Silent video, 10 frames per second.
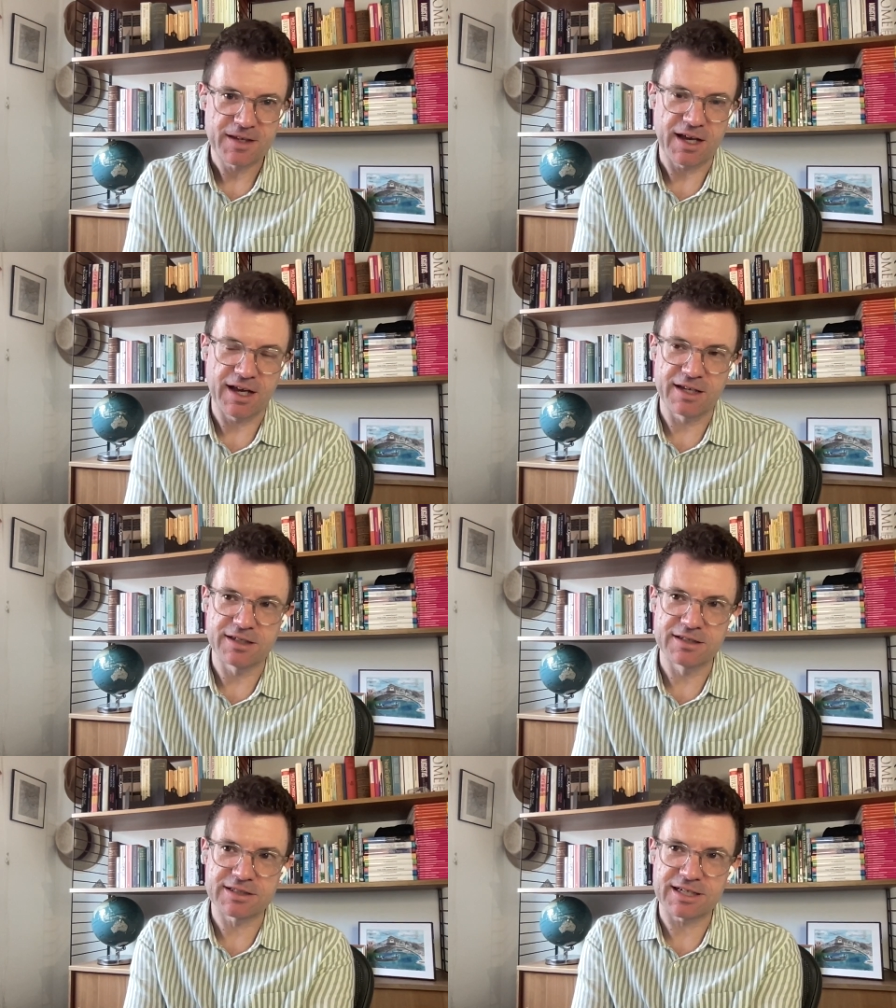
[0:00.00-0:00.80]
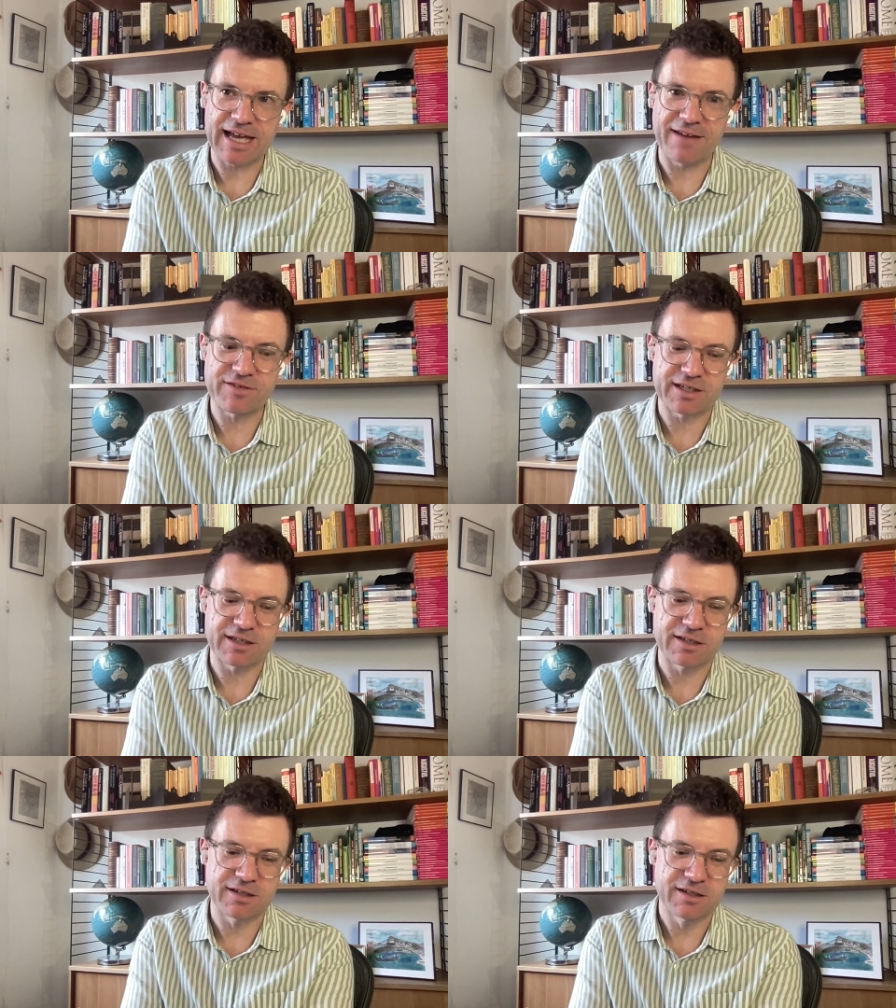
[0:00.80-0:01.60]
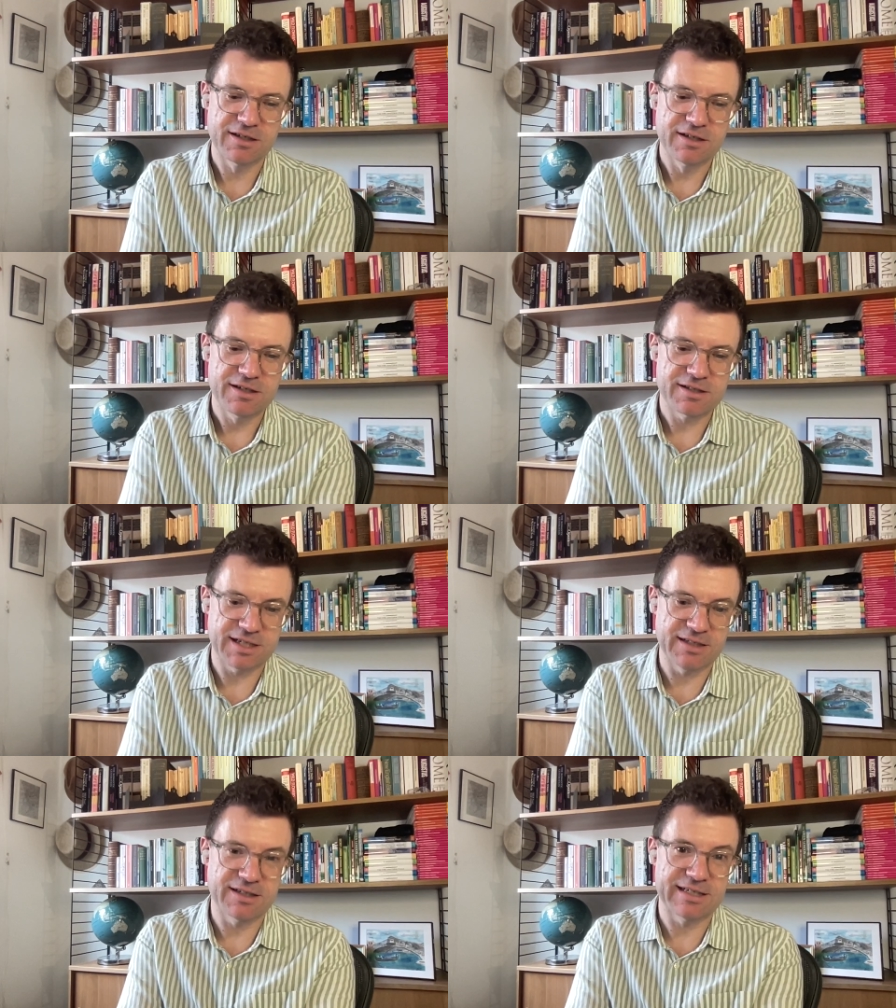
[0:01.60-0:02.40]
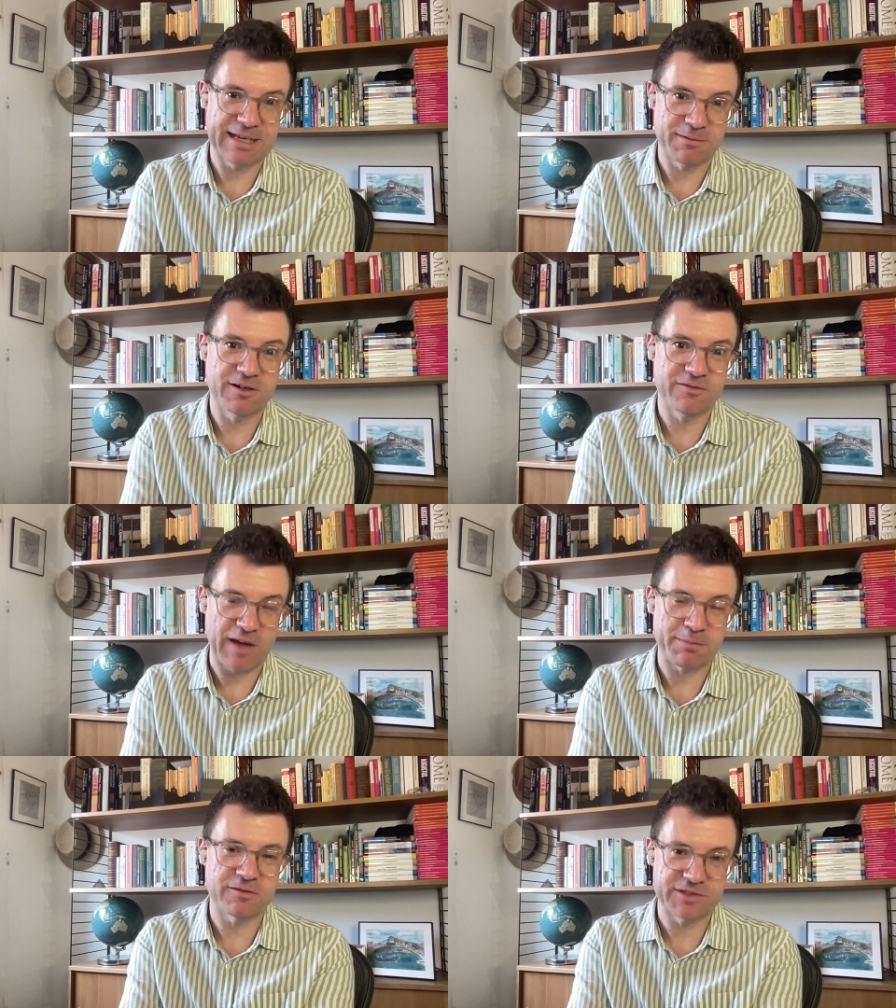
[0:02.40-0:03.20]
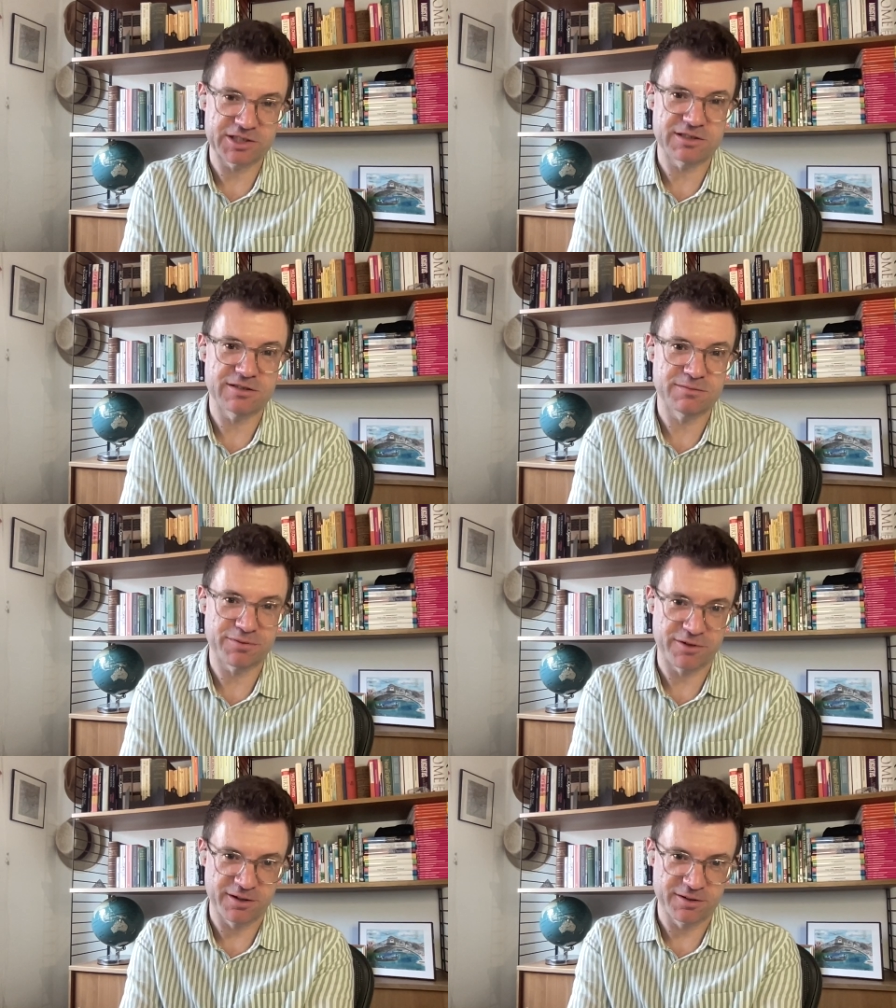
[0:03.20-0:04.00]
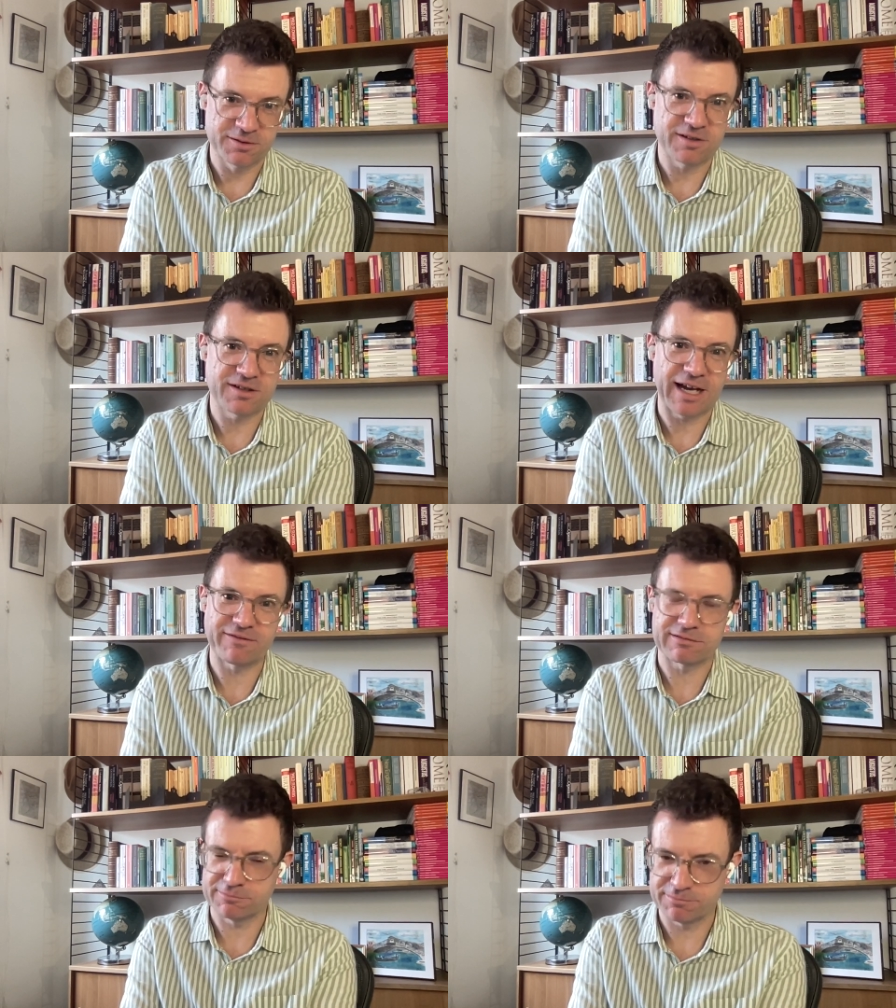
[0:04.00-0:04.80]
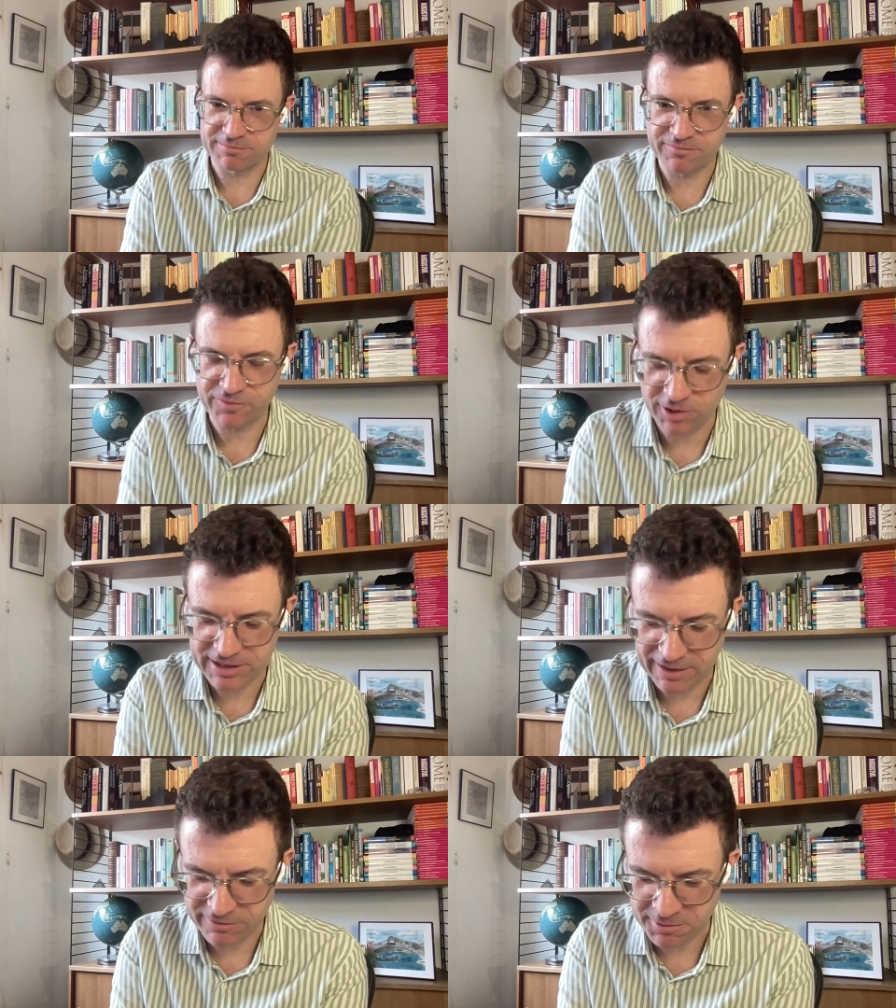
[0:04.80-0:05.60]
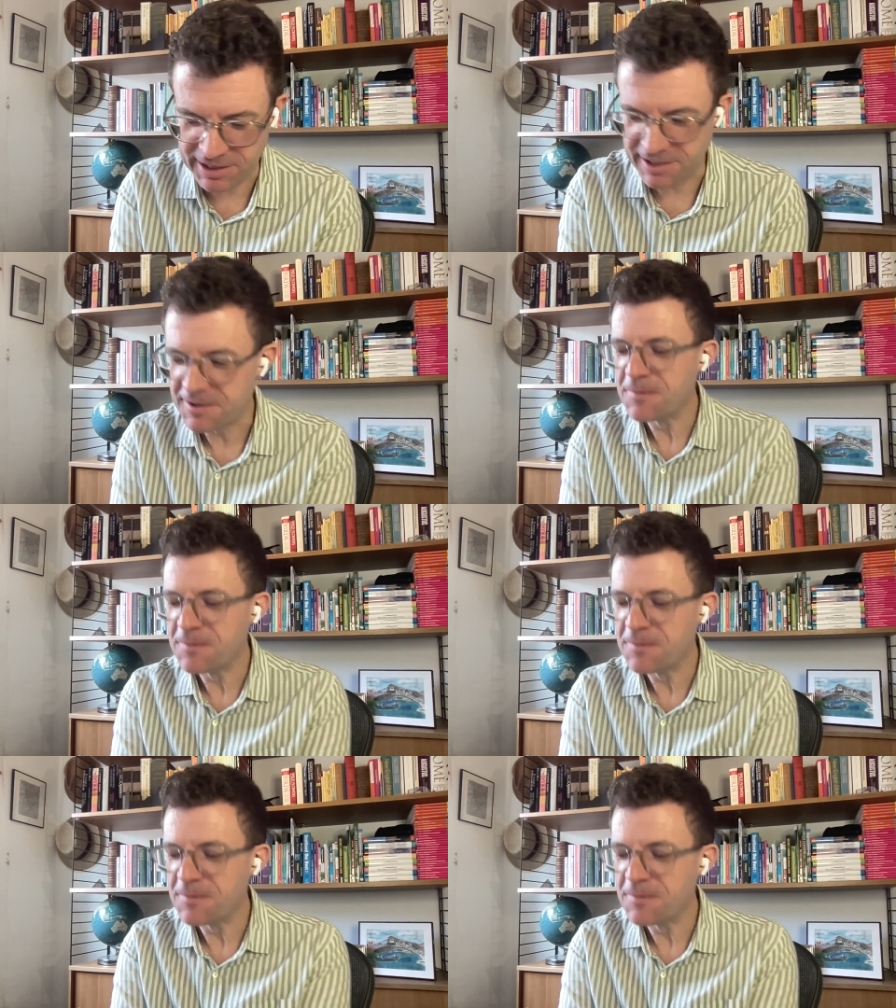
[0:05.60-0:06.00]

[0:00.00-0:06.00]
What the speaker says: and having seen the demo of Apple Vision Pro, I haven't forked out for one yet.